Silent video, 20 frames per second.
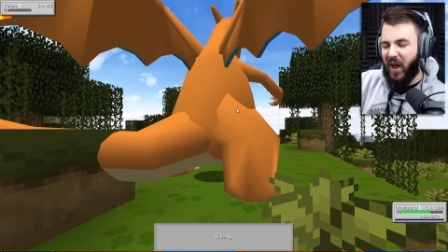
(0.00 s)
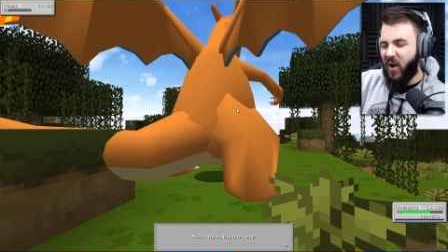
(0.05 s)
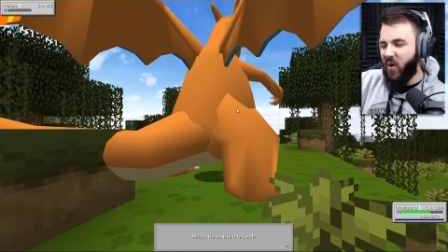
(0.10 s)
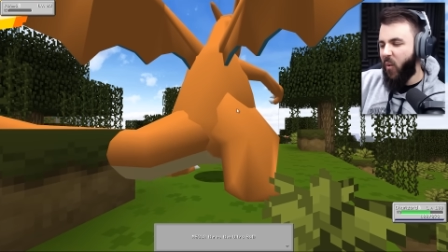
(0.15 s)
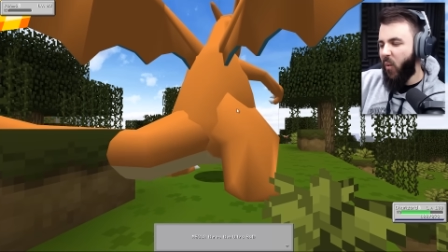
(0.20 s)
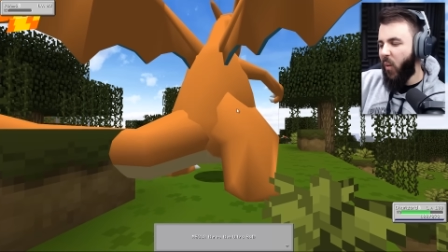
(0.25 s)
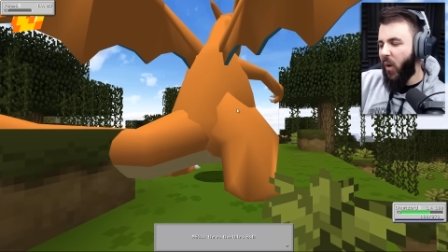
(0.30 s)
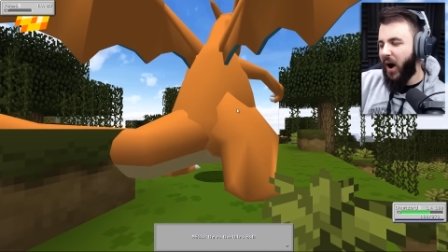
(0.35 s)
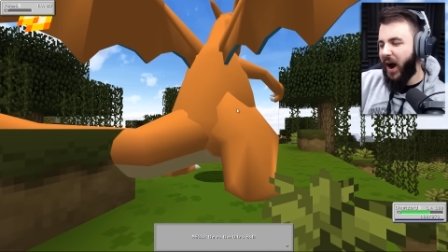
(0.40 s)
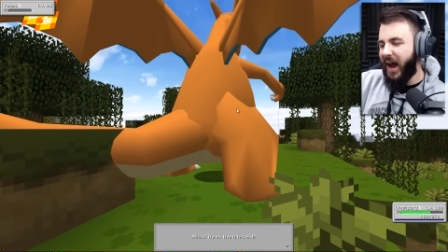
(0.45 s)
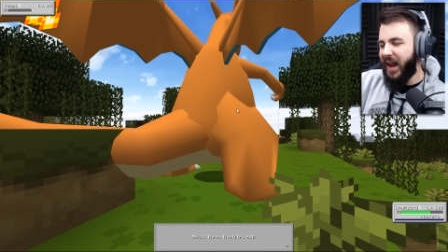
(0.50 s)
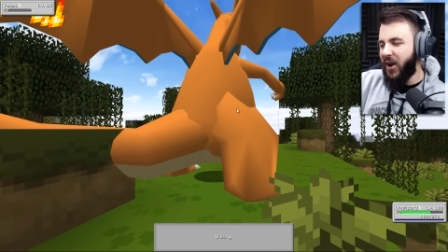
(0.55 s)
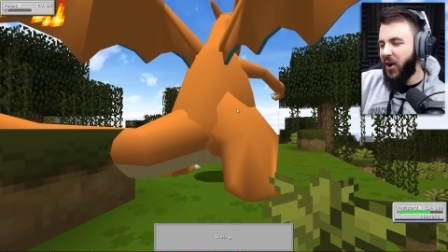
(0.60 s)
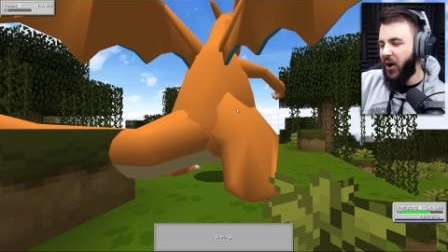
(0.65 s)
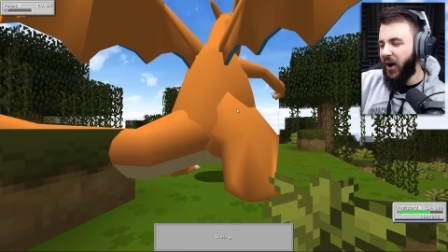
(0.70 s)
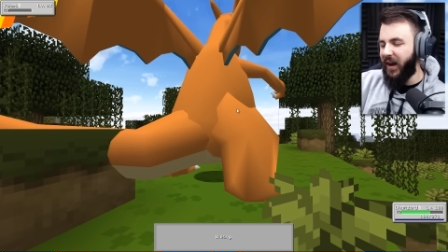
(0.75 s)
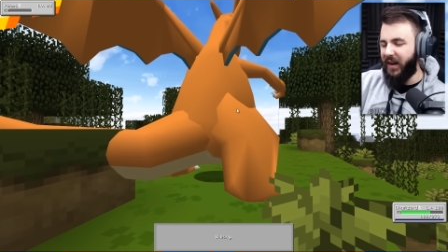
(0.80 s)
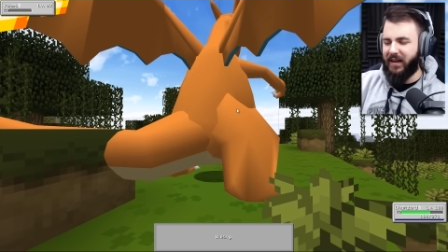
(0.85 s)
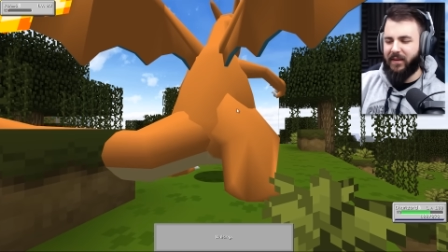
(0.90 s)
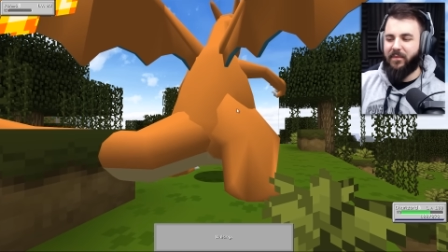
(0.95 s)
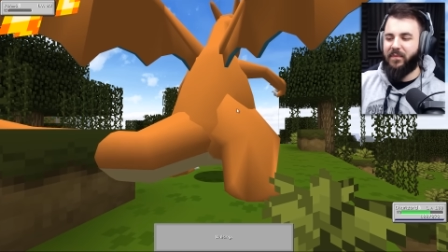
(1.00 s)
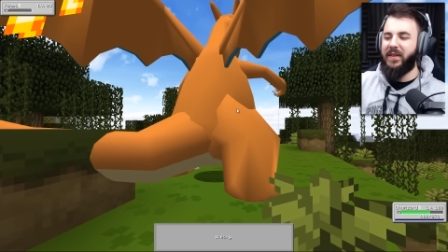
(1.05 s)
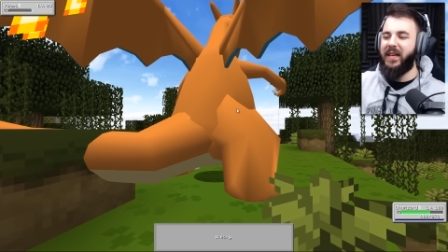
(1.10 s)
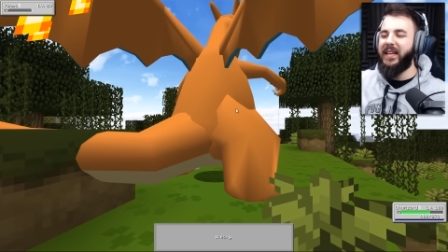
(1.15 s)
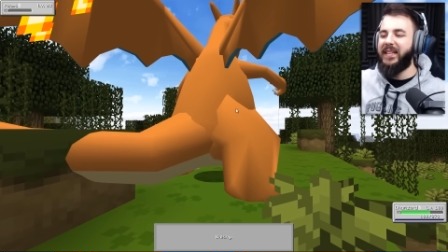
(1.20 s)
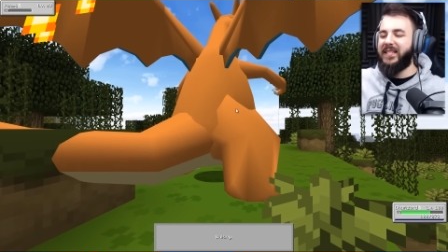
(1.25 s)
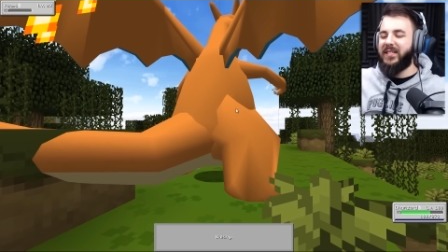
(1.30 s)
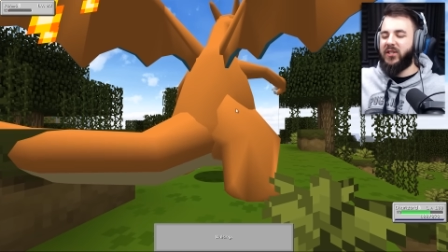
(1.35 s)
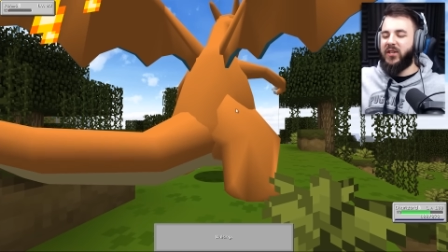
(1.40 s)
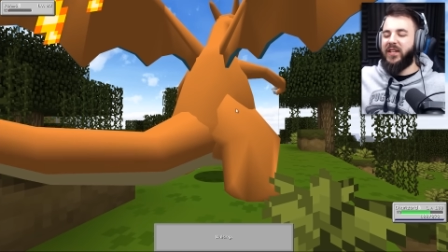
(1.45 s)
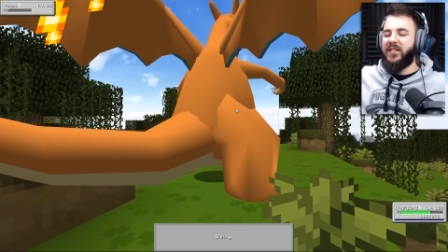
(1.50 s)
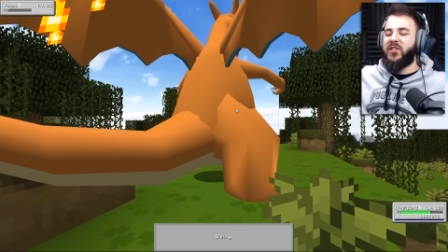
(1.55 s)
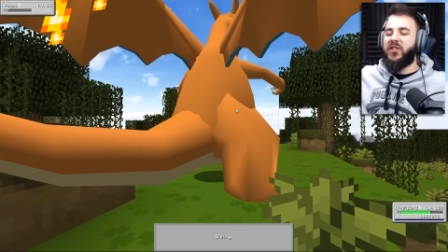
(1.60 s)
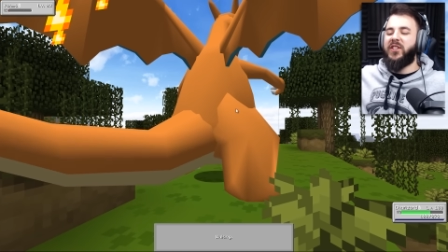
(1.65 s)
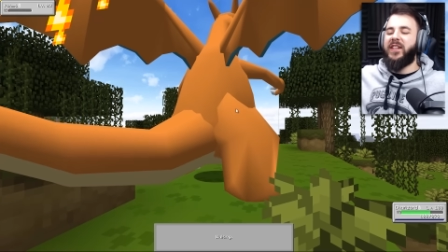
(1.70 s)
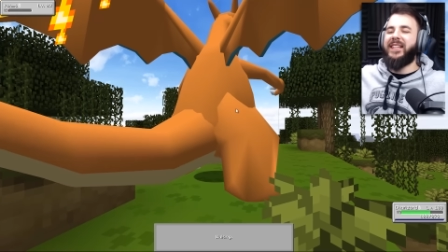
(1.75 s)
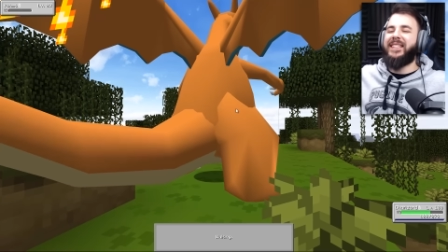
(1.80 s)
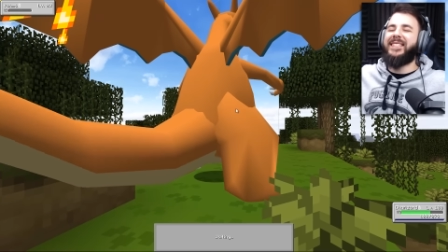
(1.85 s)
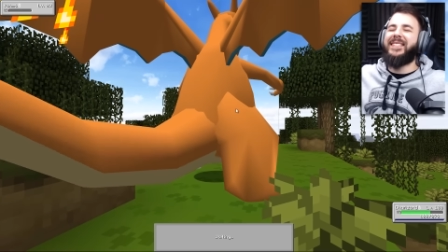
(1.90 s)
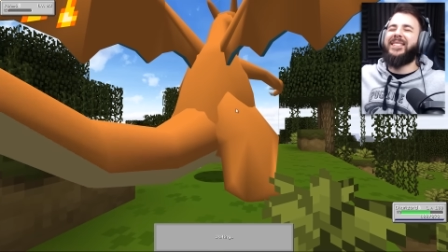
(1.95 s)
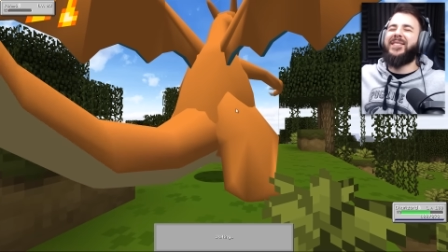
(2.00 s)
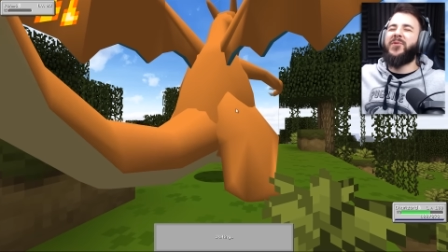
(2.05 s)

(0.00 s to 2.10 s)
Why not? It's it's it's